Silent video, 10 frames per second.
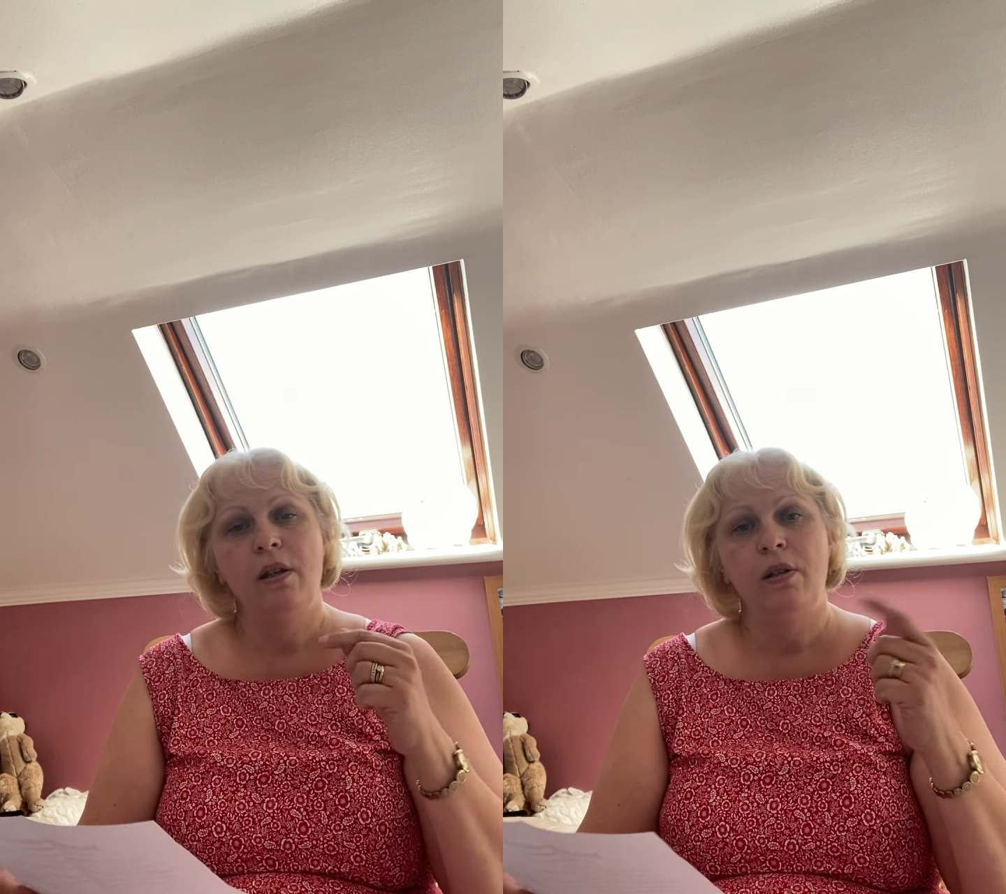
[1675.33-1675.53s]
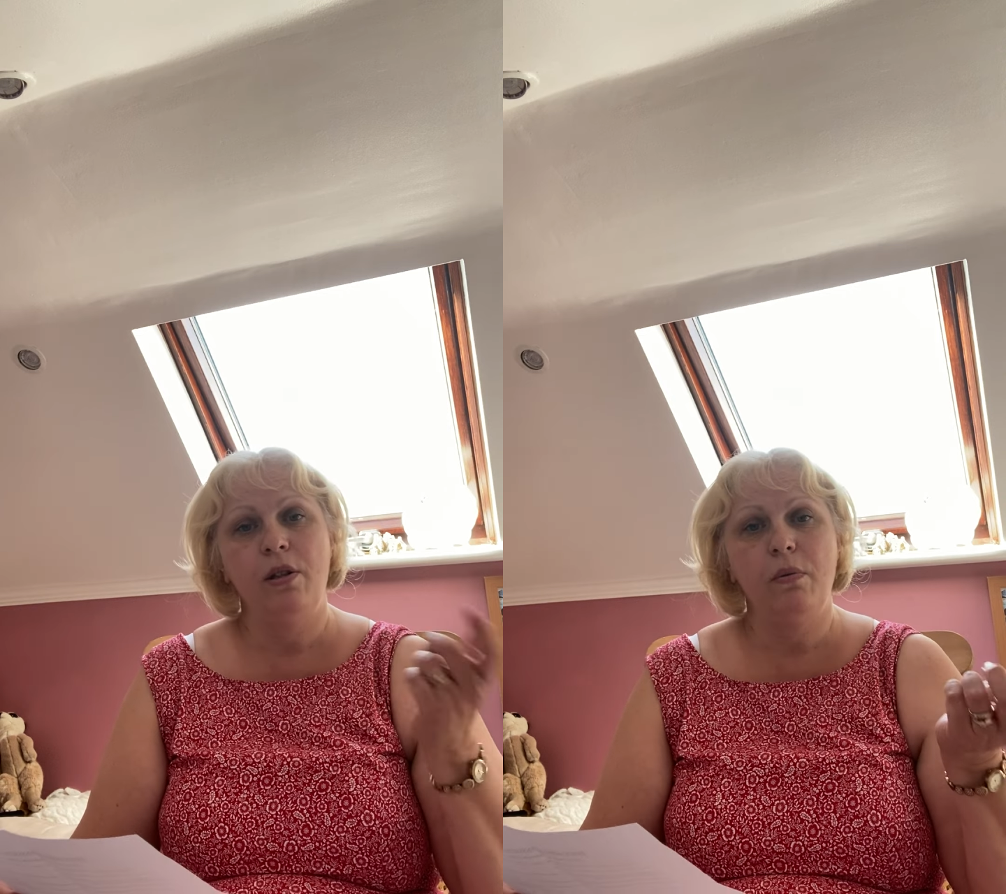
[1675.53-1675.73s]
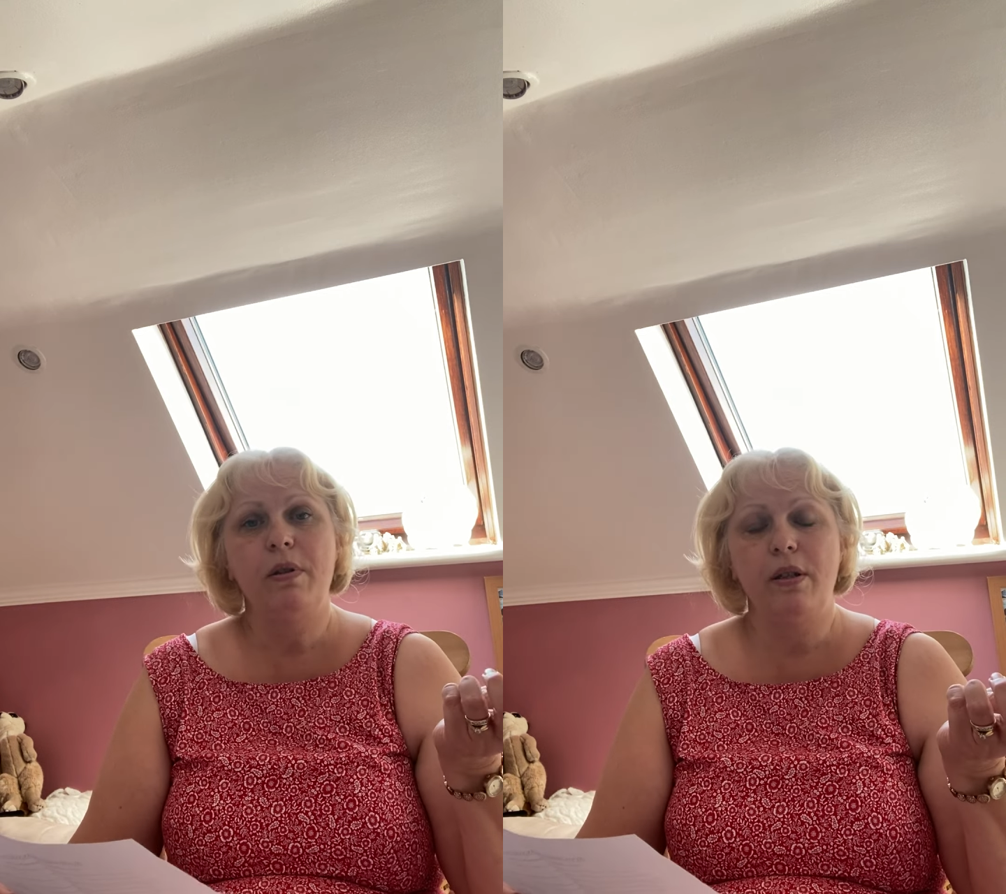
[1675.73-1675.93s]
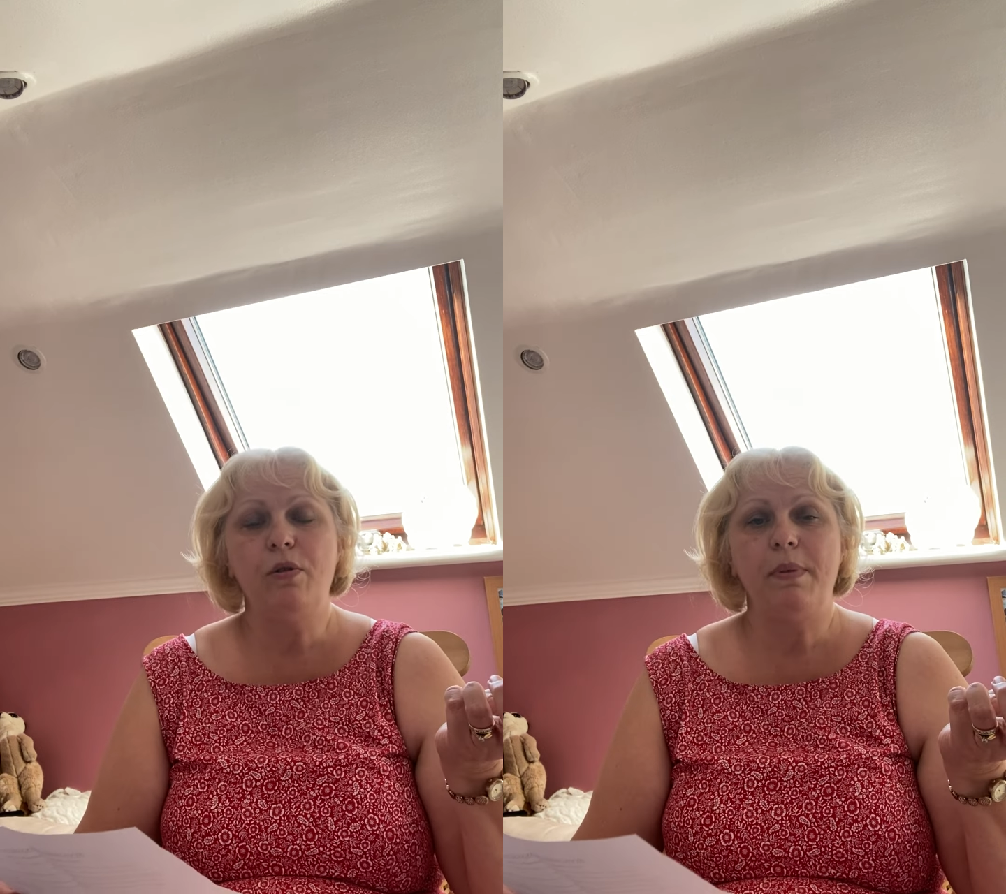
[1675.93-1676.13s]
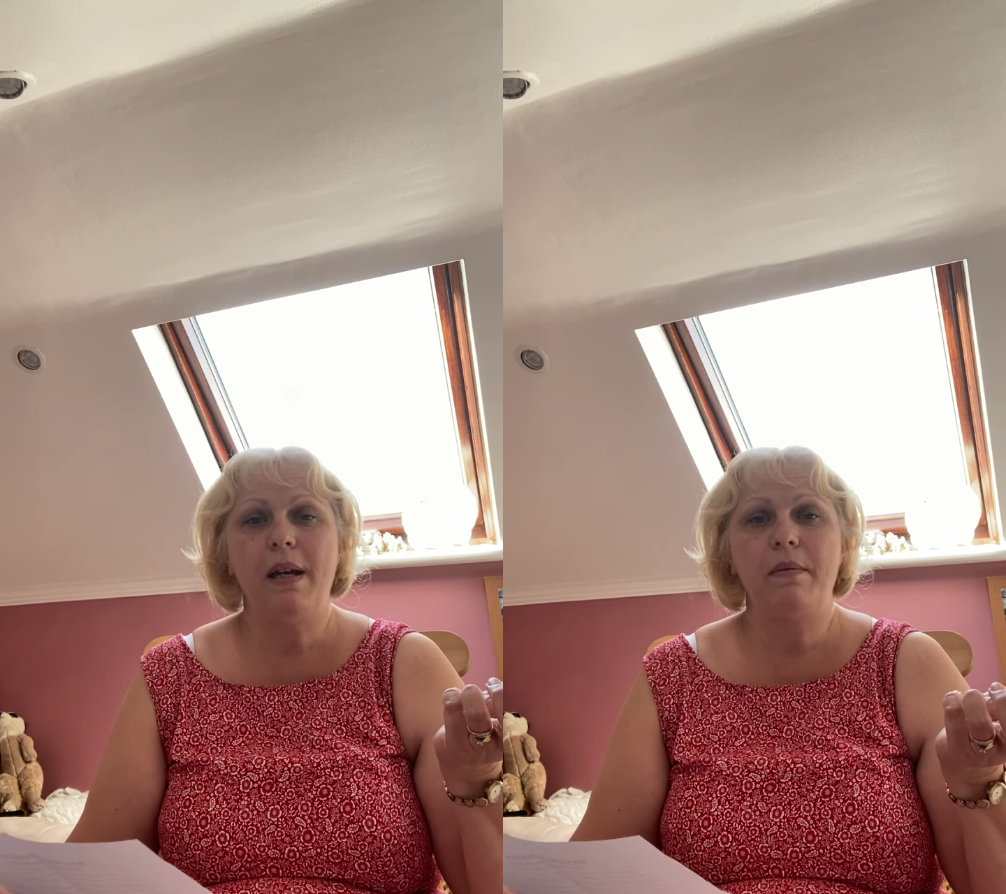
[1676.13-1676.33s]
you will still
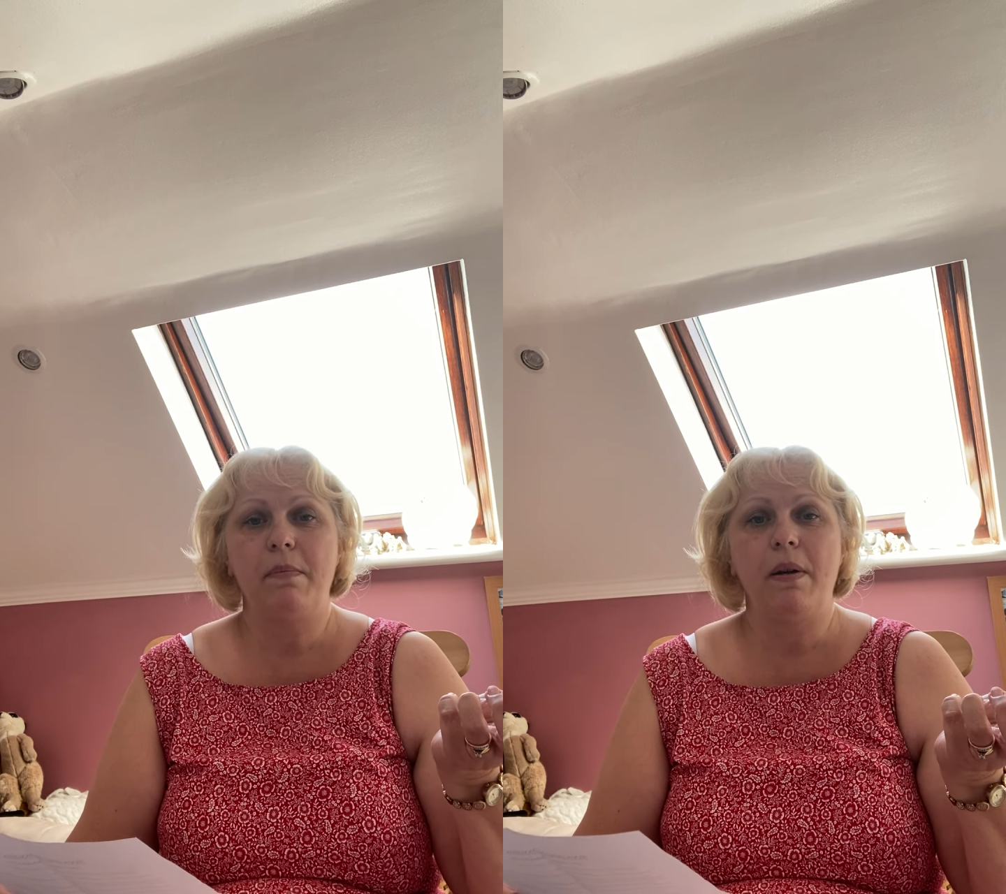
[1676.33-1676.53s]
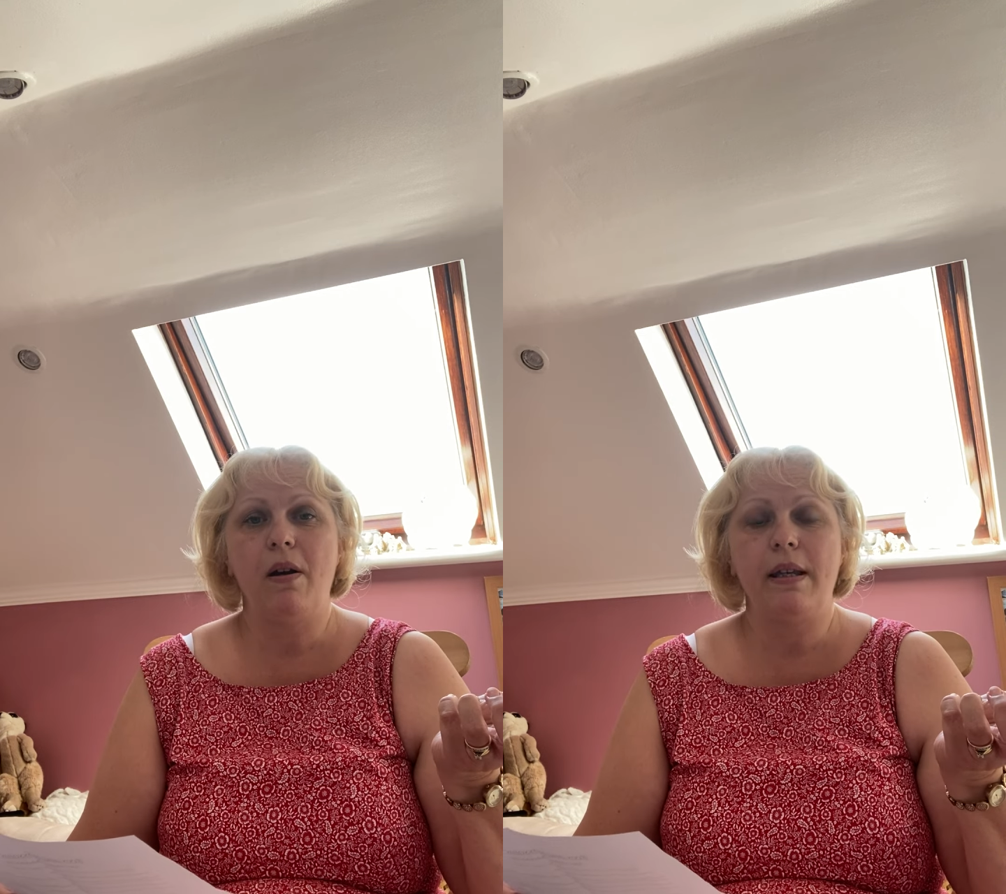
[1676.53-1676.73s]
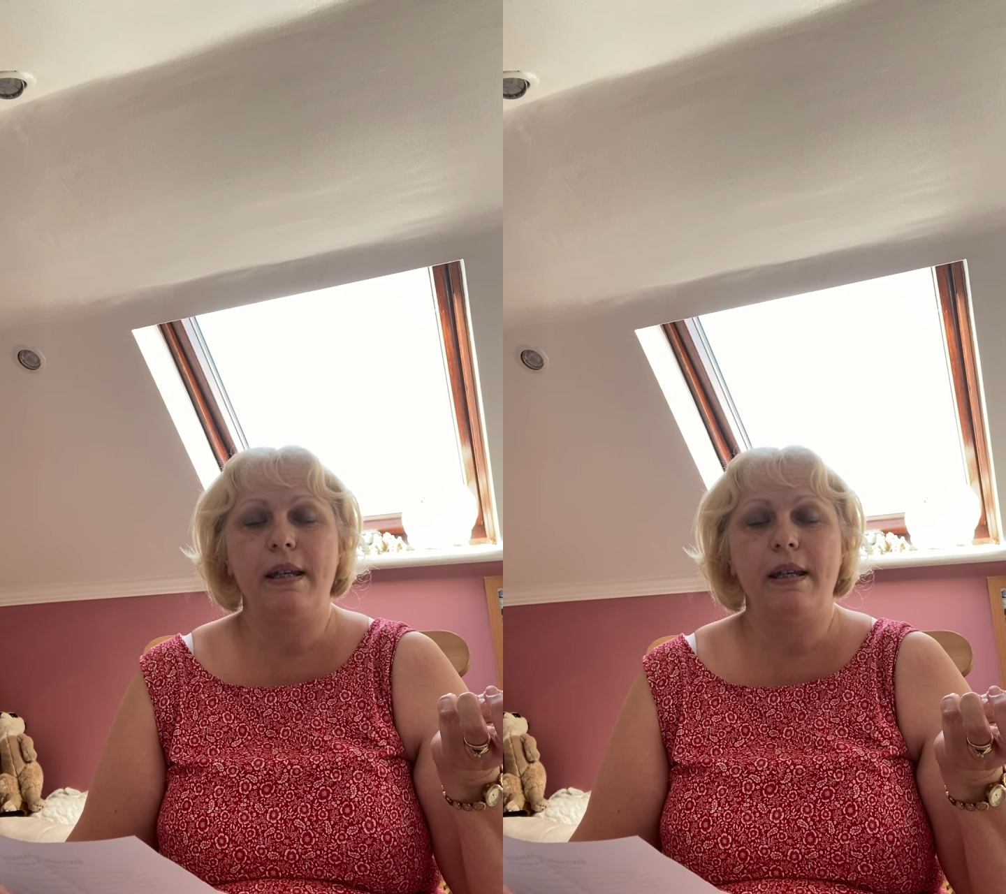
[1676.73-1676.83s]
be able to buy